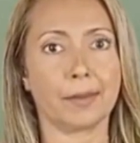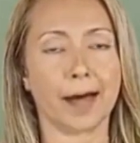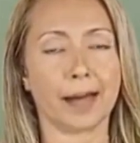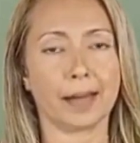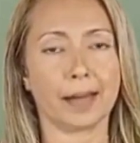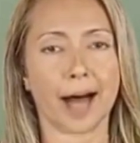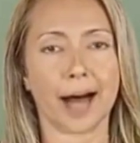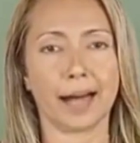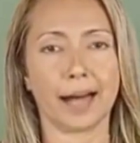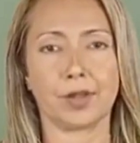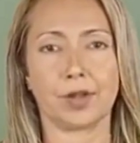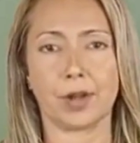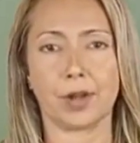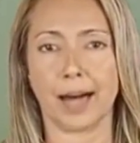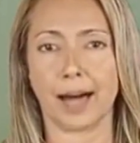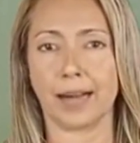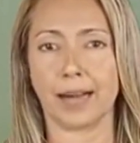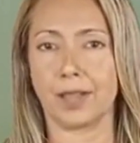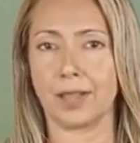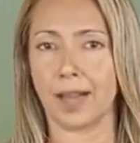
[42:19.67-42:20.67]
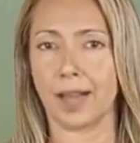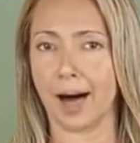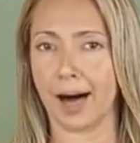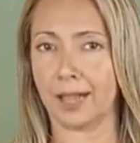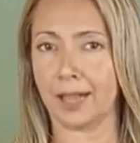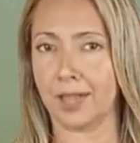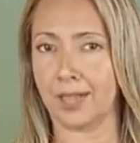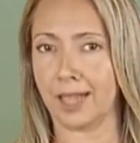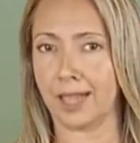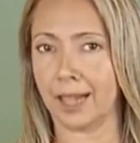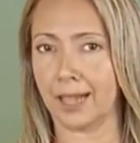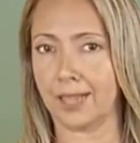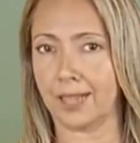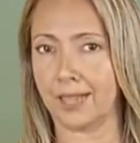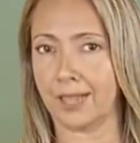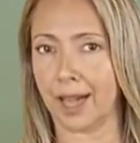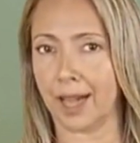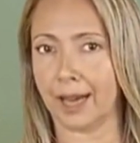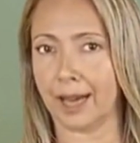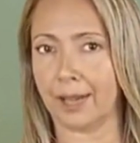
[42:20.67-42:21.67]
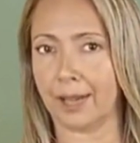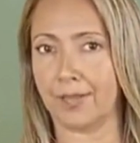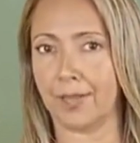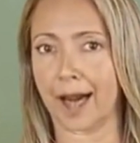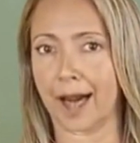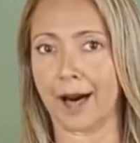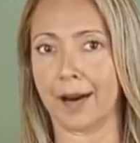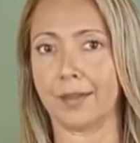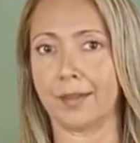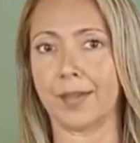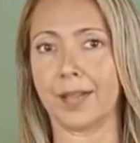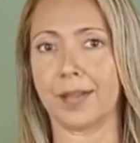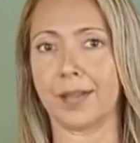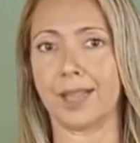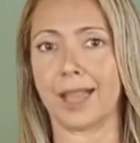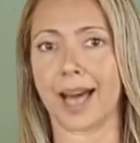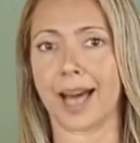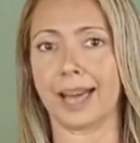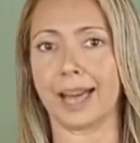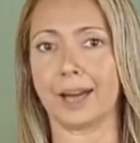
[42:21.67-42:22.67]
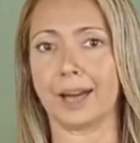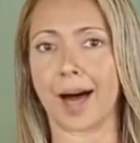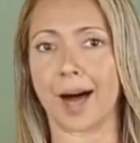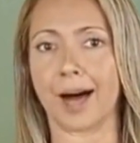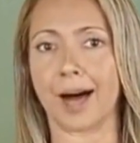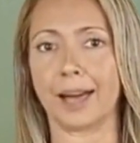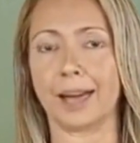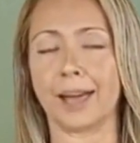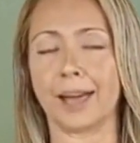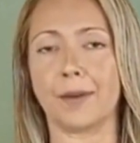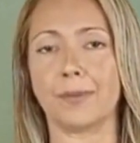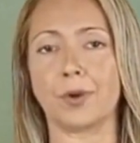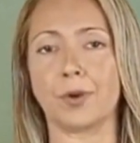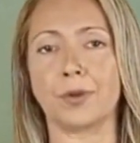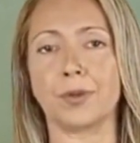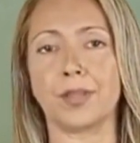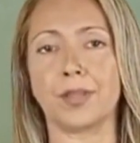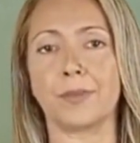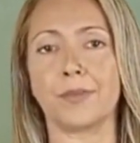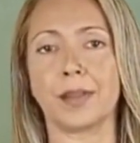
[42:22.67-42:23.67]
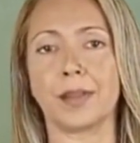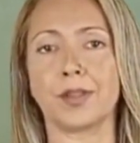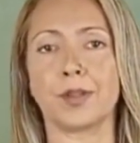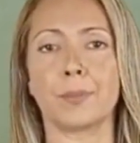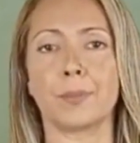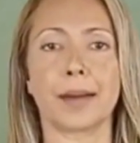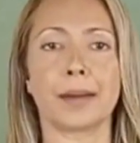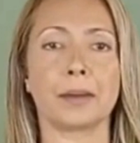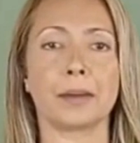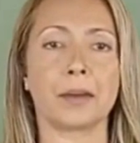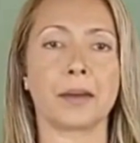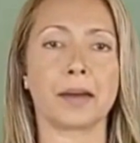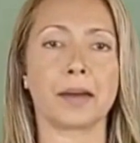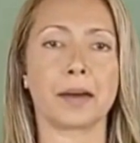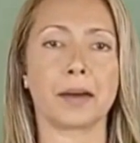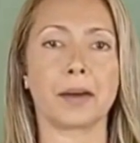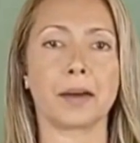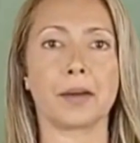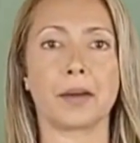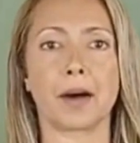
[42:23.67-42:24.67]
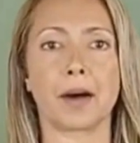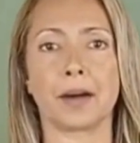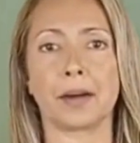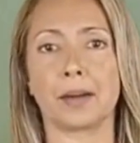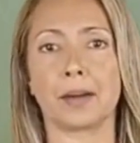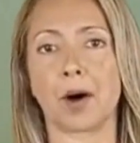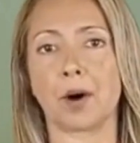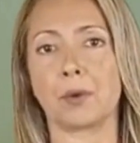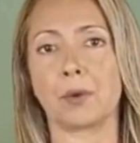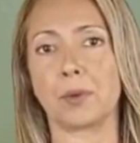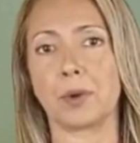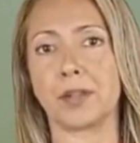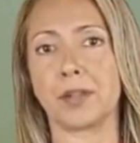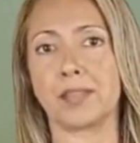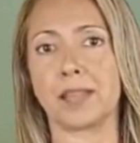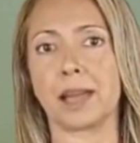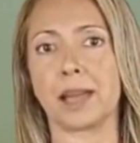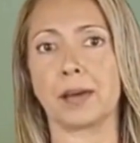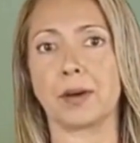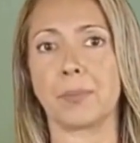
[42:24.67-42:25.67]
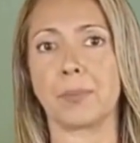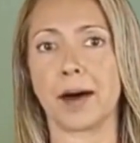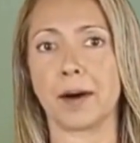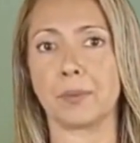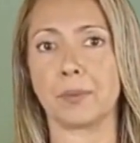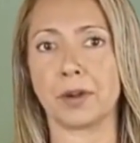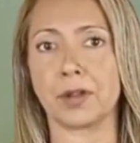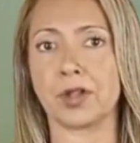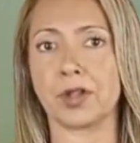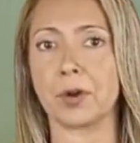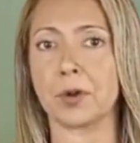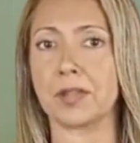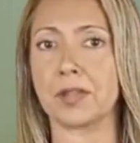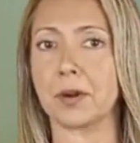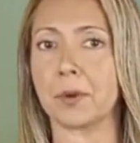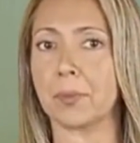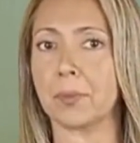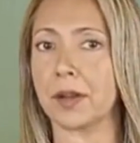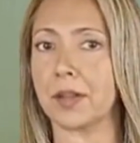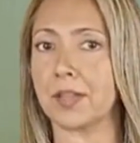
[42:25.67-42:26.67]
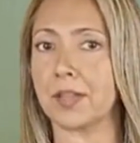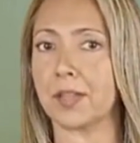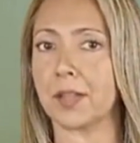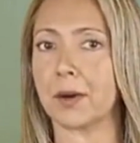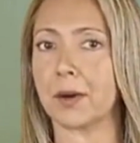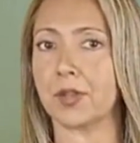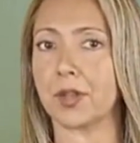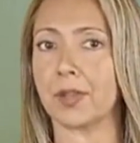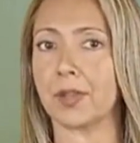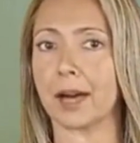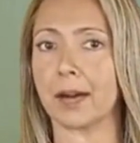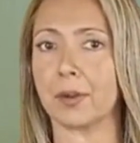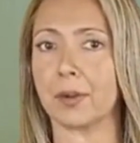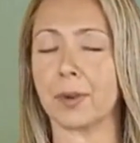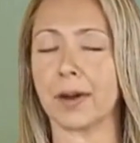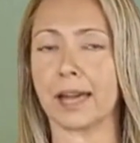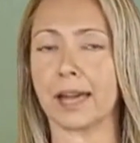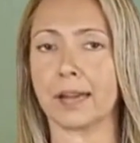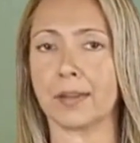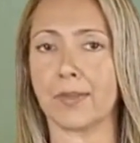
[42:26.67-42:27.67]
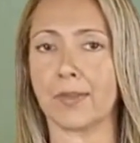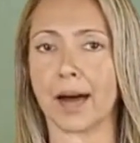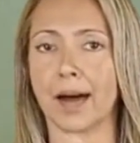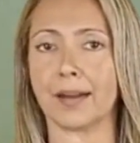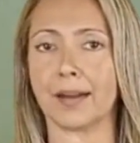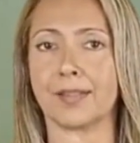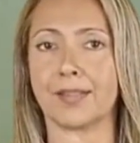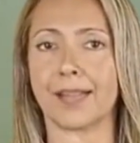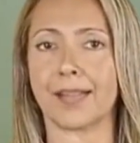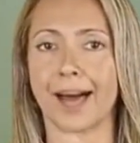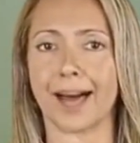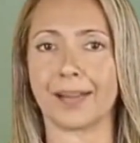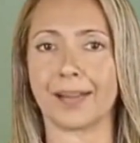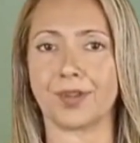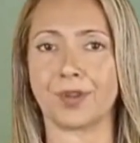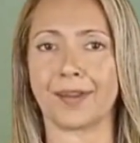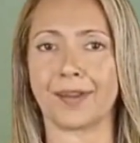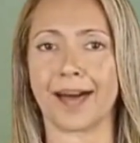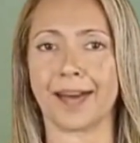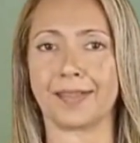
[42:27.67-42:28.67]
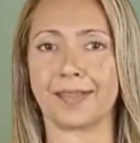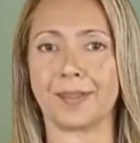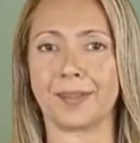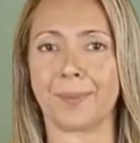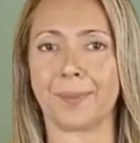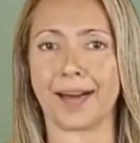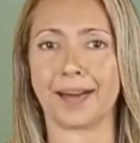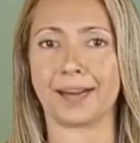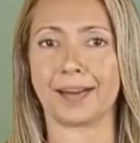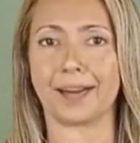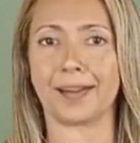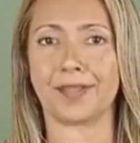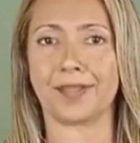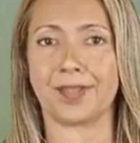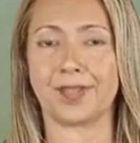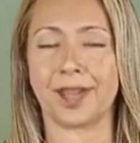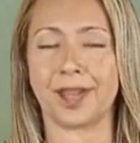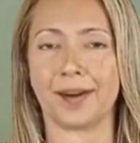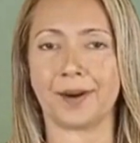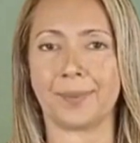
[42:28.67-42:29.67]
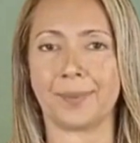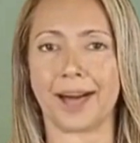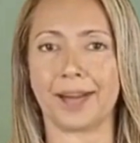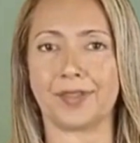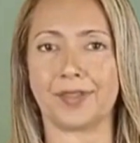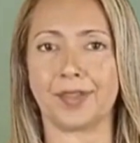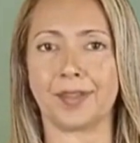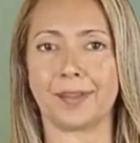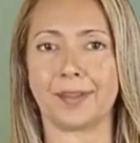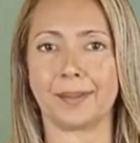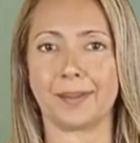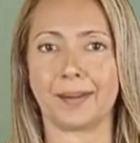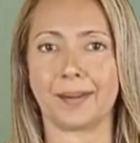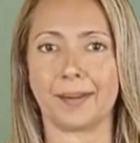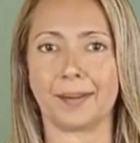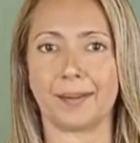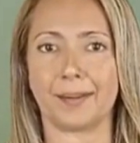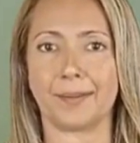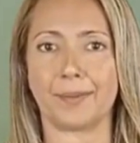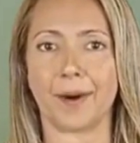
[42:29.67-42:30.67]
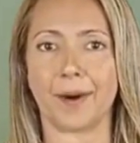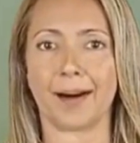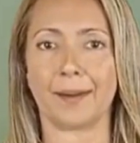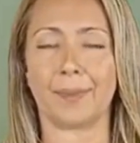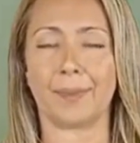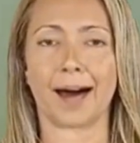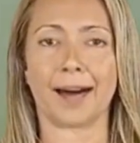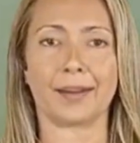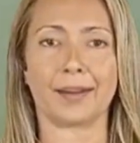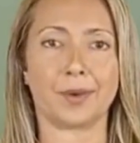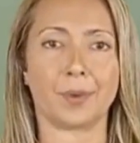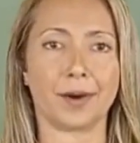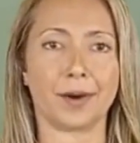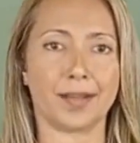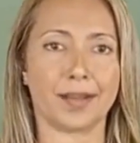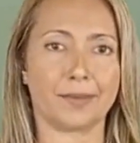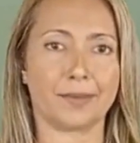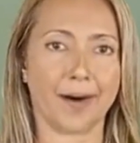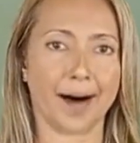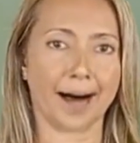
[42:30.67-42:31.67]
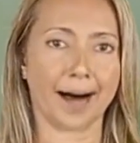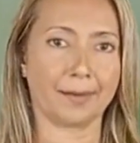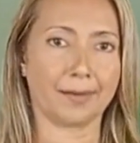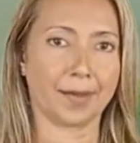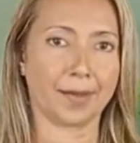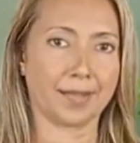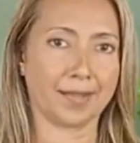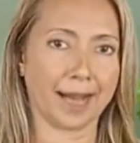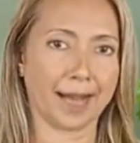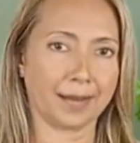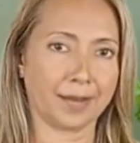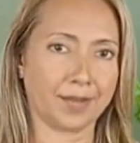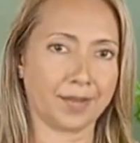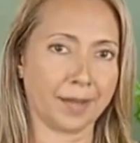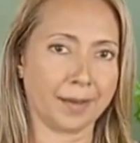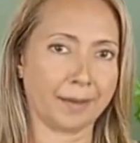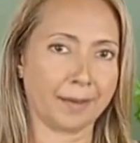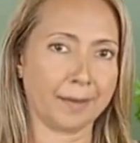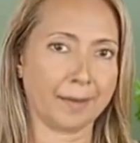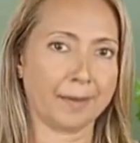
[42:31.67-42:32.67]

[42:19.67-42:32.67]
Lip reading: An age-related eye disease study found that taking high levels of vitamin A along with zinc may reduce the risk of developing advanced age-related macular degeneration by about 25%.